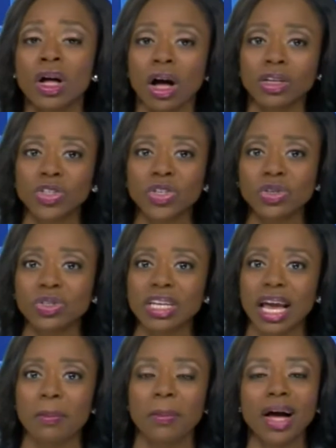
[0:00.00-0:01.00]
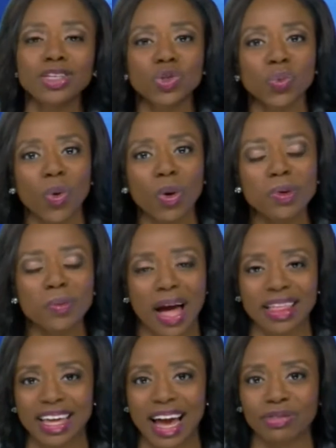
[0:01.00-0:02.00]
On Tuesday, much warmer
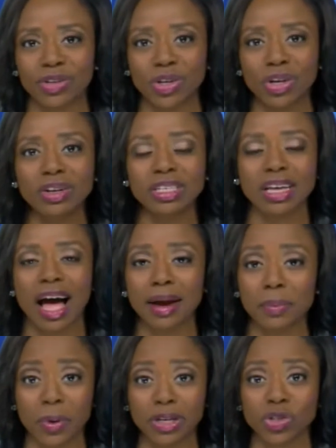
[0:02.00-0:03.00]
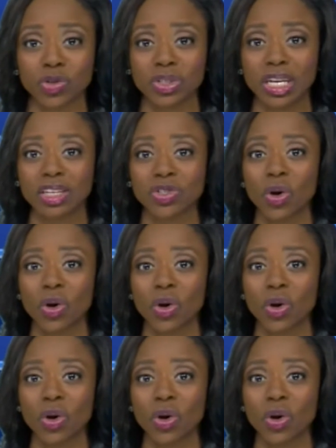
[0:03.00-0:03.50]
by the afternoon as high pressure takes